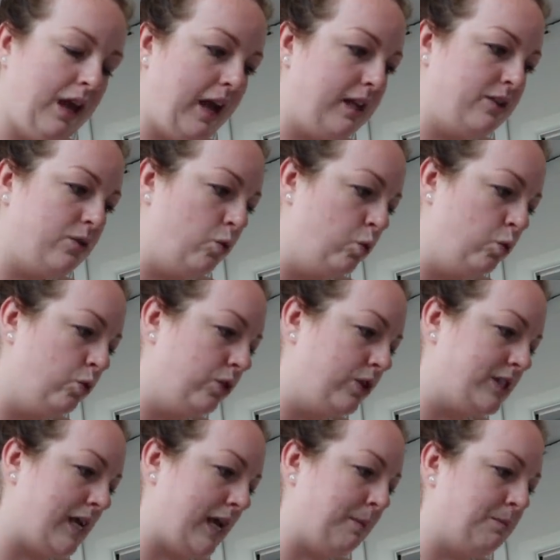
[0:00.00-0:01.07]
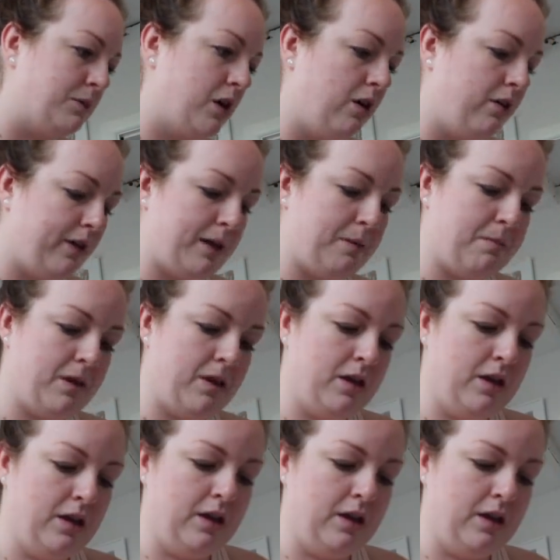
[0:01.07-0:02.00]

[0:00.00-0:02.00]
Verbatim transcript: at all the same time.